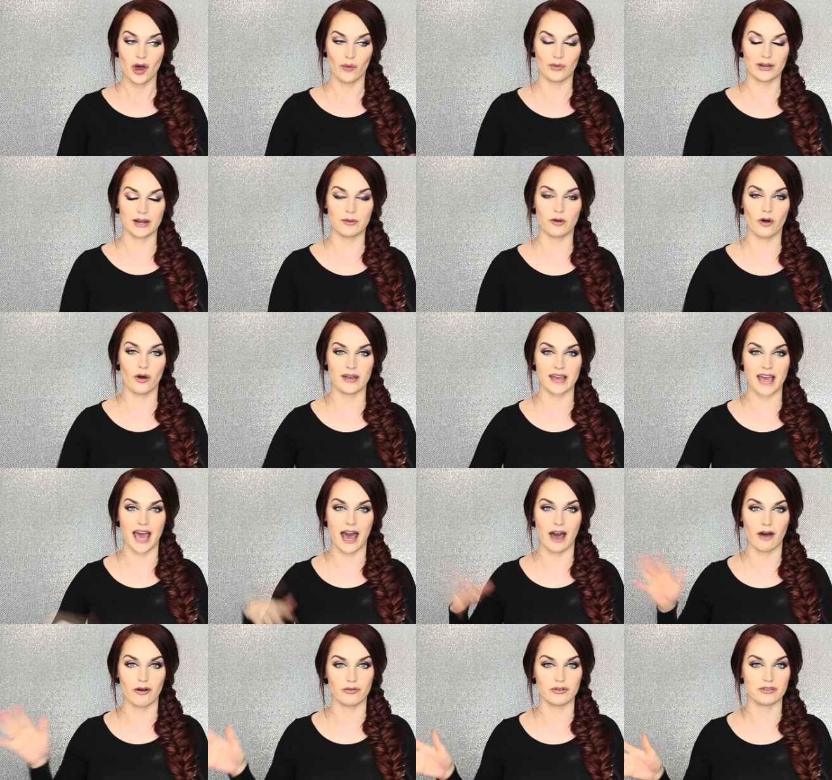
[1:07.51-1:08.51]
When I'm going
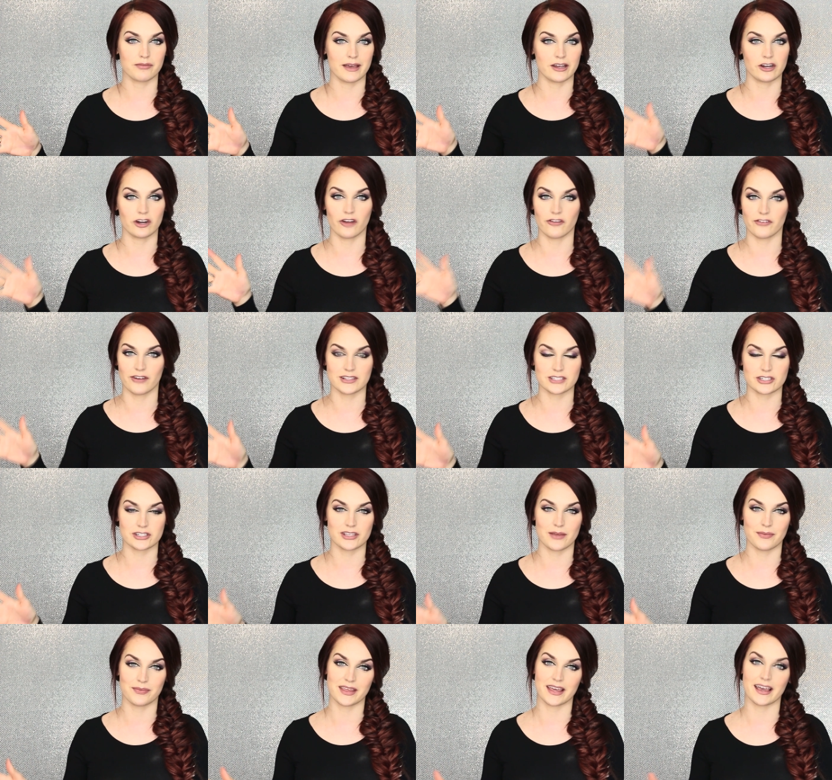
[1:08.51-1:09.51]
out with my girlfriends or
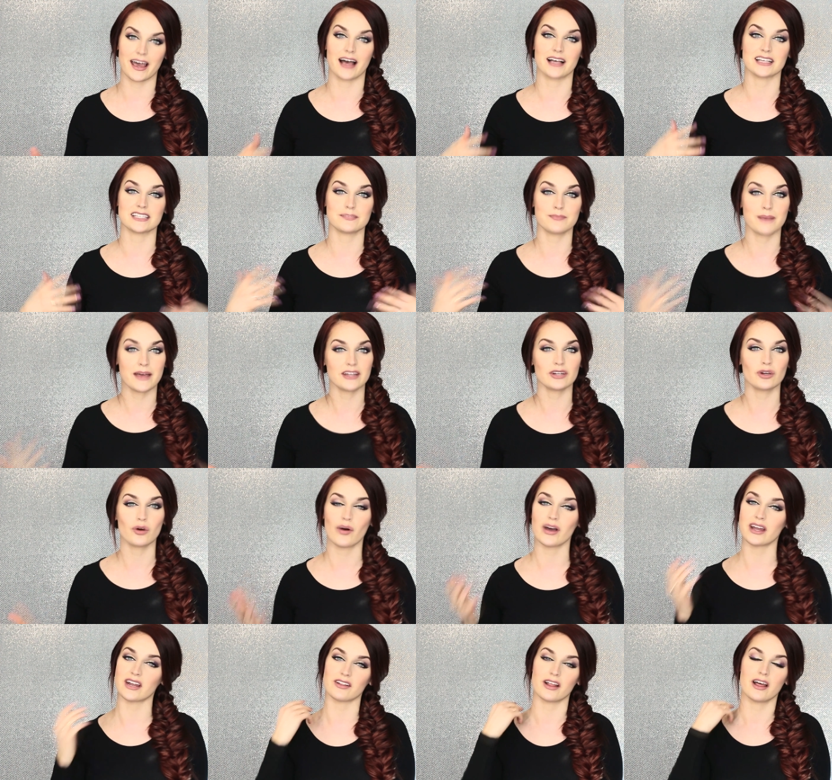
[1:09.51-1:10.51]
something I'll spend
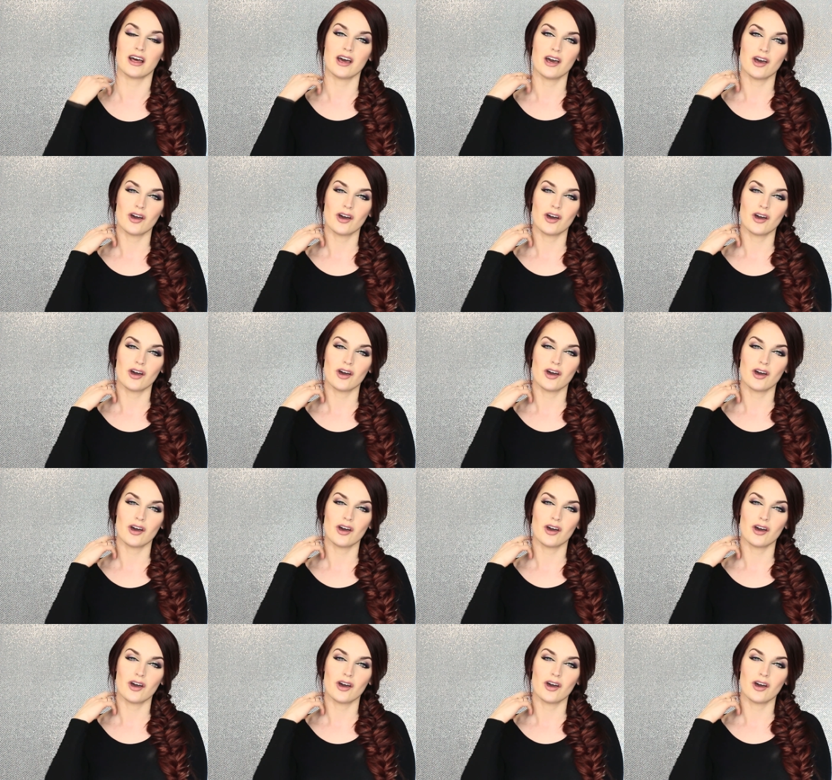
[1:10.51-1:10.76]
quite a